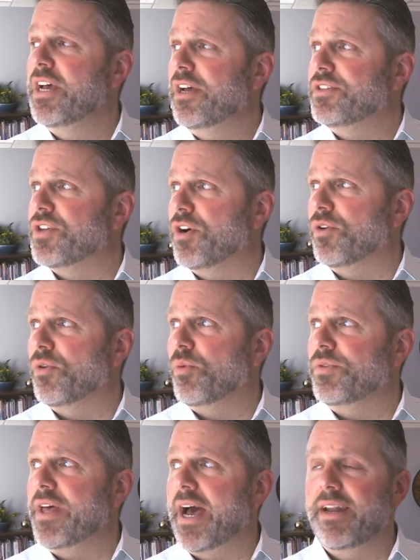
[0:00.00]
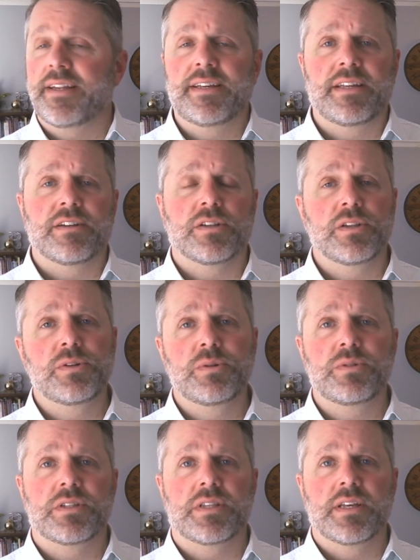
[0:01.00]
So that
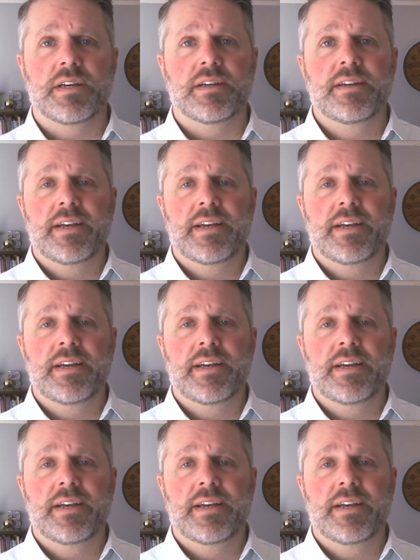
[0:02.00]
includes the